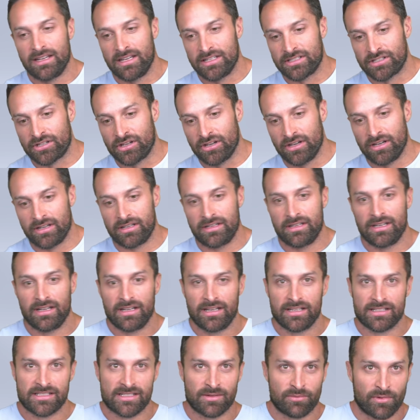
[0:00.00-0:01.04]
Is it good?
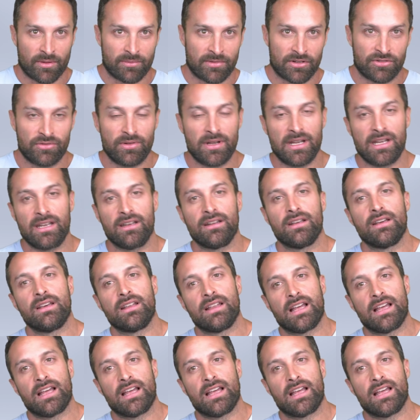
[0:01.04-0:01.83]
Is it somewhere in between?